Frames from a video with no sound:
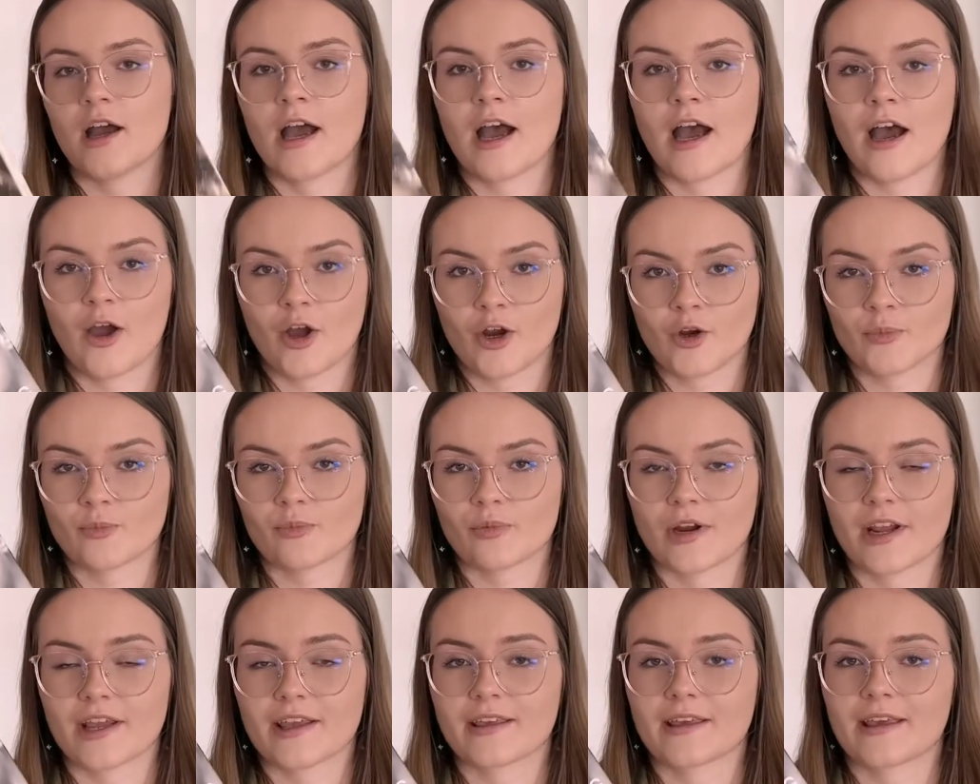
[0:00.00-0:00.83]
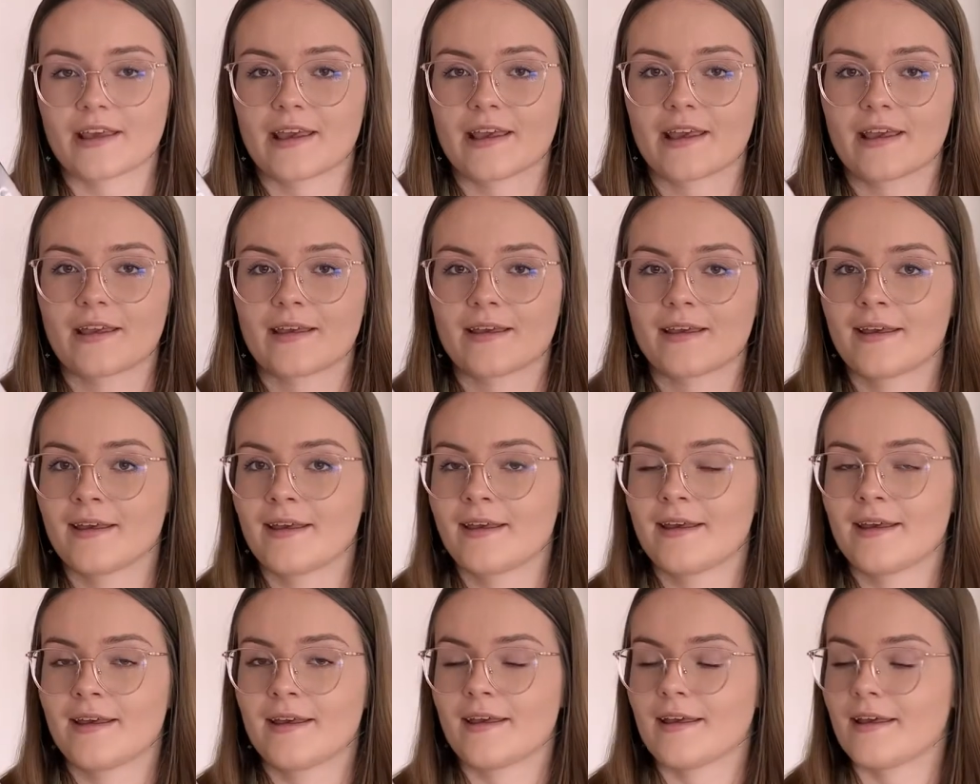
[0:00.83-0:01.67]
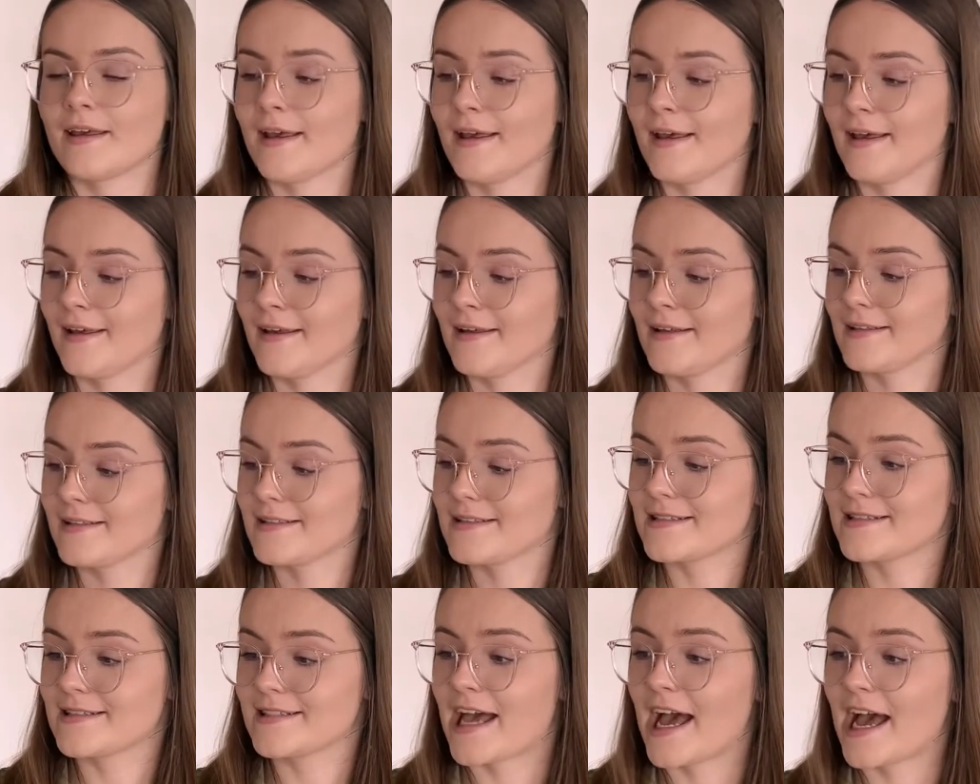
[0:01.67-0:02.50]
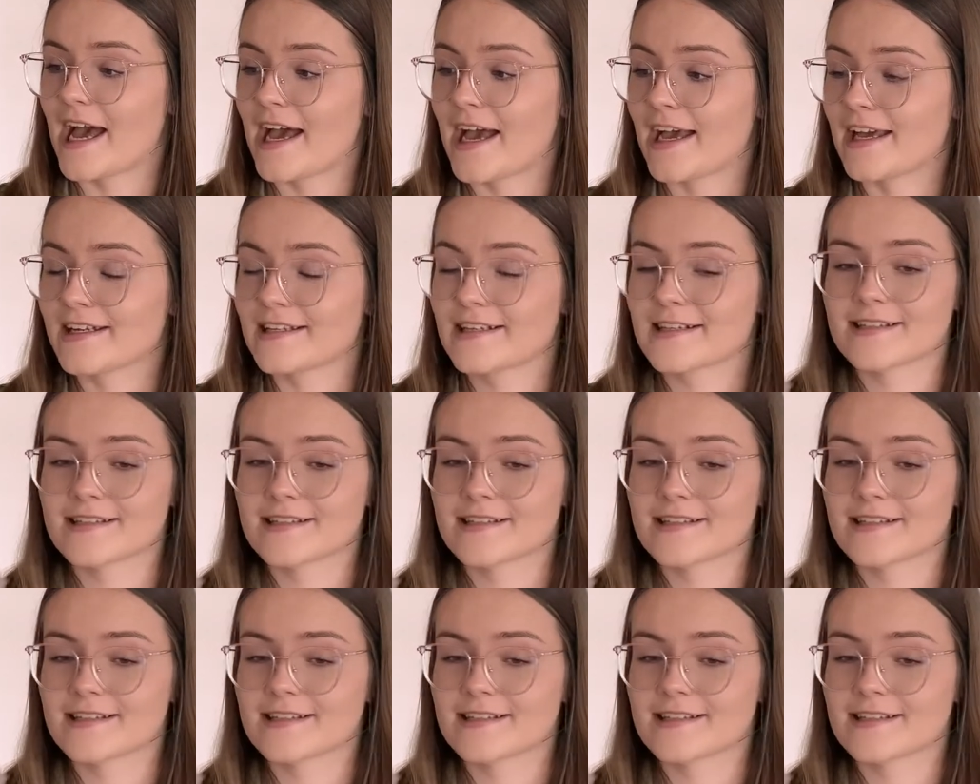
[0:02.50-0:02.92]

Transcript: heartbreaking and sad.